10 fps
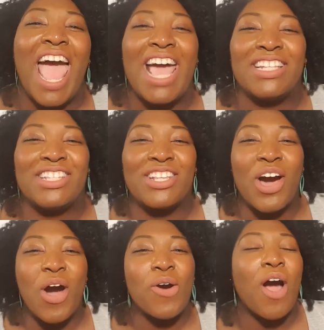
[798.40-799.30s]
And
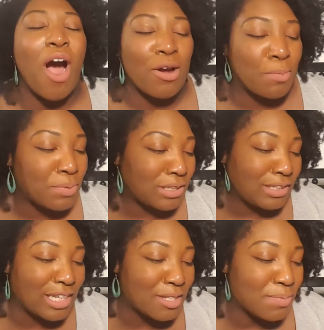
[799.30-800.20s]
so, Cara,
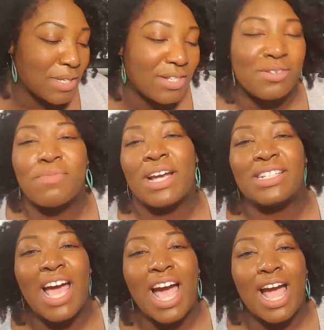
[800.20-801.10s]
please, please do my
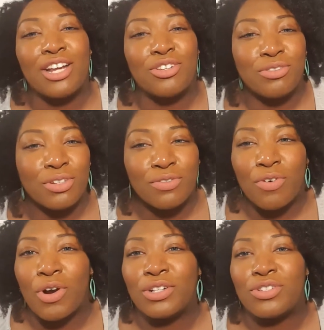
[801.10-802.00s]
tag. I do look
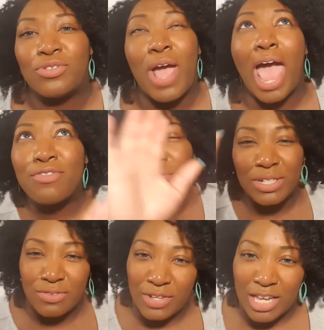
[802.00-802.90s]
forward to
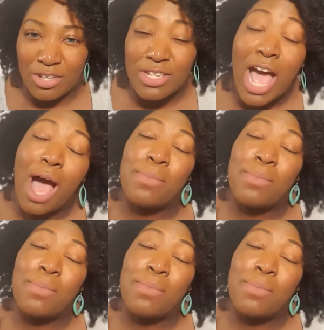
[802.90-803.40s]
everyone's videos.